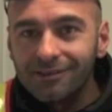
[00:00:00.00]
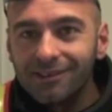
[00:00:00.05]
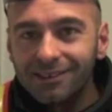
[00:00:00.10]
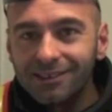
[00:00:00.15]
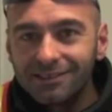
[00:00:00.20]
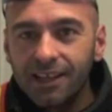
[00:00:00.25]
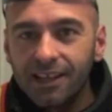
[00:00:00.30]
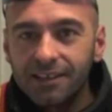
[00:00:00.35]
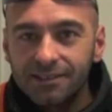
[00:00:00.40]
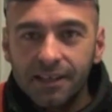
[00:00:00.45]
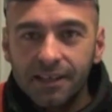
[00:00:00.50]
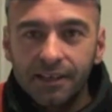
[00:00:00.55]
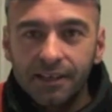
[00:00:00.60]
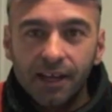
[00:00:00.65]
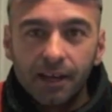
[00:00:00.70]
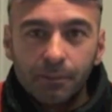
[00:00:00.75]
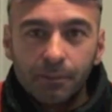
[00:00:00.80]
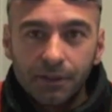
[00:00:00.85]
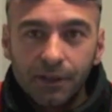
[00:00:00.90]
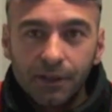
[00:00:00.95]
it starts adding
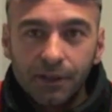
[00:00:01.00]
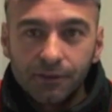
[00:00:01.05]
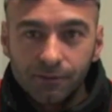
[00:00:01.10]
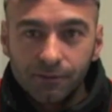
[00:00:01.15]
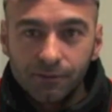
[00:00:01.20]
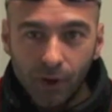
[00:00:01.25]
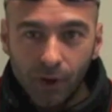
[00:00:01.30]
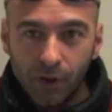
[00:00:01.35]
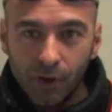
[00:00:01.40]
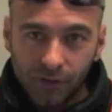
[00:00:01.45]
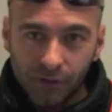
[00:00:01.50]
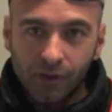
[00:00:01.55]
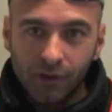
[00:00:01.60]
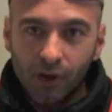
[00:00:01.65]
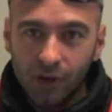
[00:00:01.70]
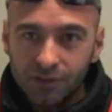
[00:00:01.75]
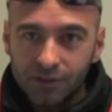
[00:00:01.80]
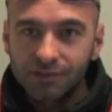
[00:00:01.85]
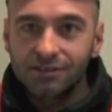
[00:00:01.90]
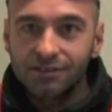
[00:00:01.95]
up, both on
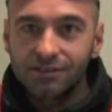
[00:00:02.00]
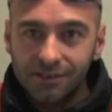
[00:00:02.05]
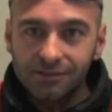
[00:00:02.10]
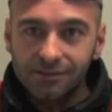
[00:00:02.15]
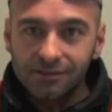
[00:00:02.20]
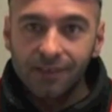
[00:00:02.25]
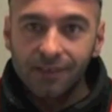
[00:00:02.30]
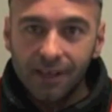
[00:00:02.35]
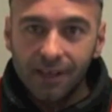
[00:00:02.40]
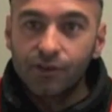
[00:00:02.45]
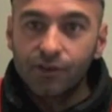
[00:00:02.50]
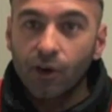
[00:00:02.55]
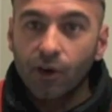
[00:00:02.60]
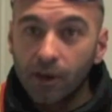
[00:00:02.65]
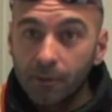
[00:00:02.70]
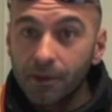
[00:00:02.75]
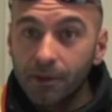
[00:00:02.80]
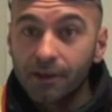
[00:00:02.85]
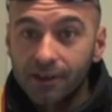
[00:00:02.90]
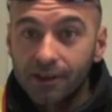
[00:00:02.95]
costs and
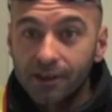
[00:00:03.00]
time.